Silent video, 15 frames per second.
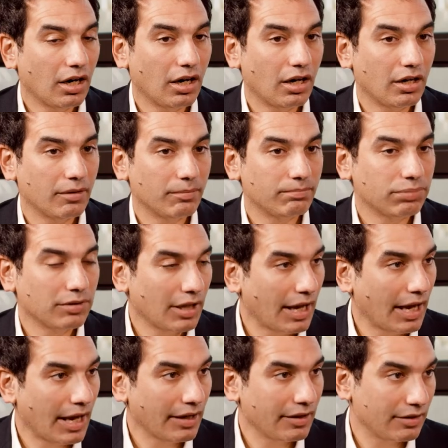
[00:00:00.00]
our
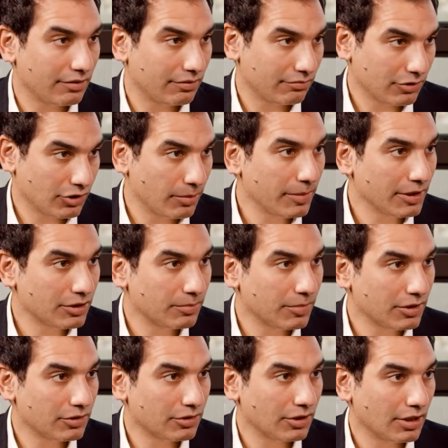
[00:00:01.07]
plan and
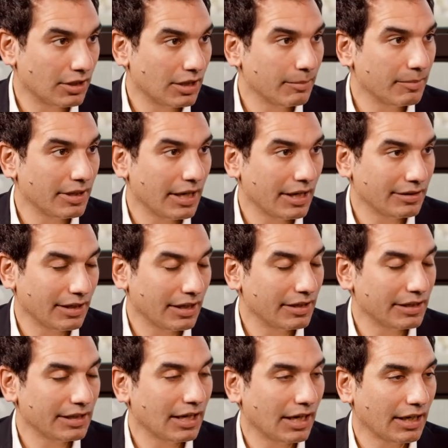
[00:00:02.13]
commitment to eliminate
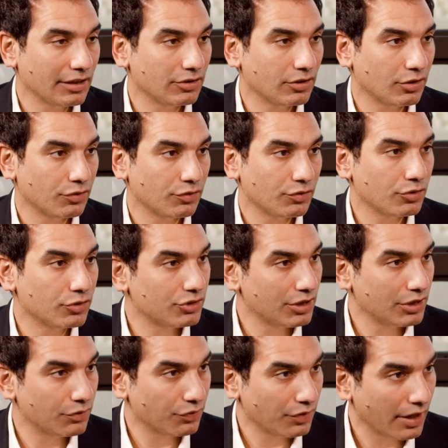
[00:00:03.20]
any kind of
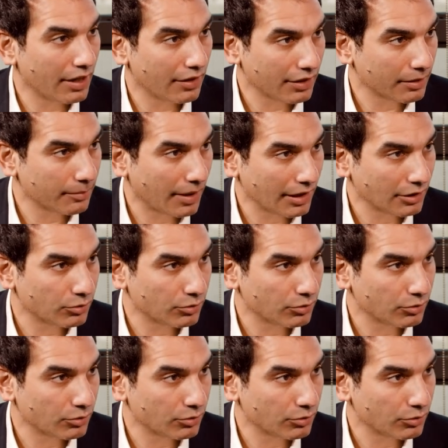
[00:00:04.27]
routine flaring by